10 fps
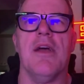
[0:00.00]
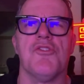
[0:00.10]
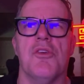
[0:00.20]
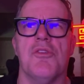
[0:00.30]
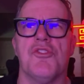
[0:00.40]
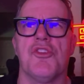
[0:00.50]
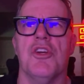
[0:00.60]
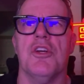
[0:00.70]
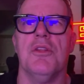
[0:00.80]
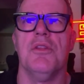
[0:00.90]
so it's
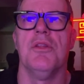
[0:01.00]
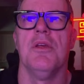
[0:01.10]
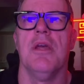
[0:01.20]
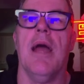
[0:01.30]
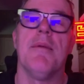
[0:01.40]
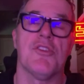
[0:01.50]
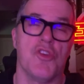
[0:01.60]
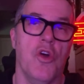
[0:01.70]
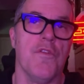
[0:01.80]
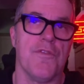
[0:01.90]
good. It's
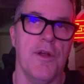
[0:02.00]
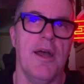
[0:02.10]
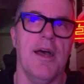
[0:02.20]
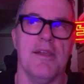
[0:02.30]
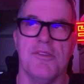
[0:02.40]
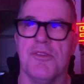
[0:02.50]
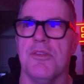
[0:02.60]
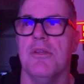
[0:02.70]
cold for us.